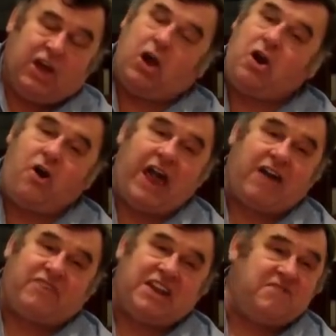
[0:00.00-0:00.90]
You don't
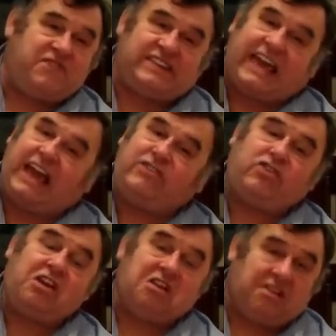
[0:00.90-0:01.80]
have an
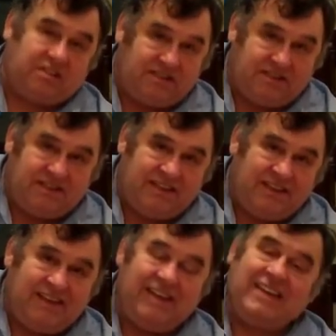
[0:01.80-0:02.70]
invitation.
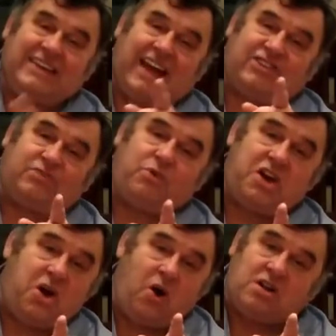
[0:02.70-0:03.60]
Guess
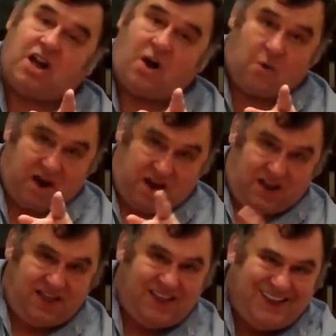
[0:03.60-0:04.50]
where you're going?